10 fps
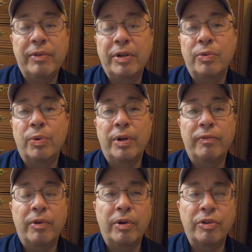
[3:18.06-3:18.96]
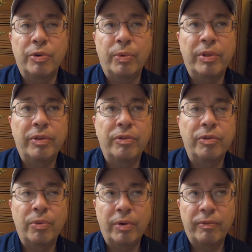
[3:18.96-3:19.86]
Victorian furniture, where this is
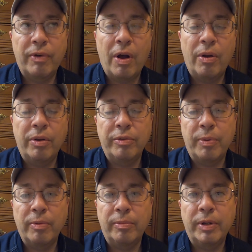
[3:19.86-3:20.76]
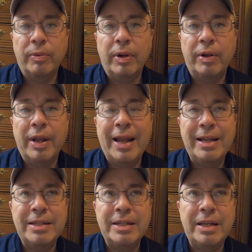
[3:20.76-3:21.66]
going to fall, is probably around
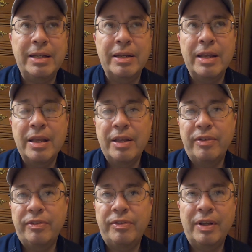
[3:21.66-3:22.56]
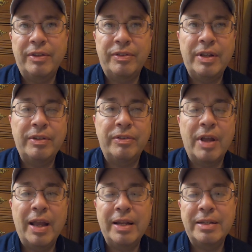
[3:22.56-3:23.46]
1860s to
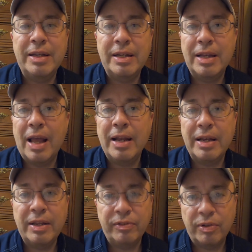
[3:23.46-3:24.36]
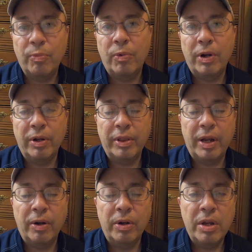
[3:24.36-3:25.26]
1890s, somewhere in
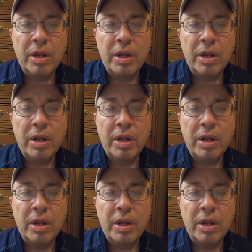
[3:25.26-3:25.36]
there.